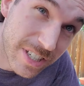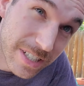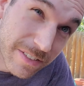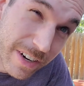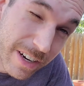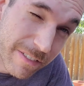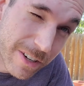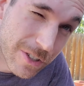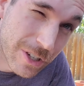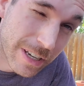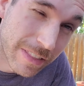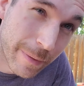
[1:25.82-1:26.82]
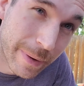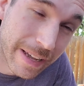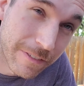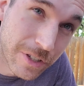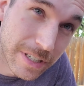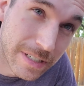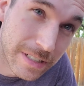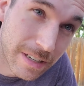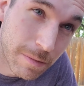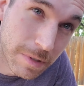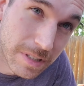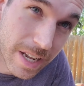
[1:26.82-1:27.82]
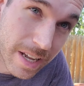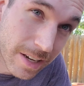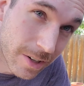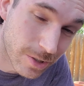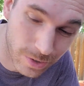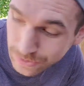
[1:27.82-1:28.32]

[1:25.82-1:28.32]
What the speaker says: the very first chicken that we have. She's almost 8 years old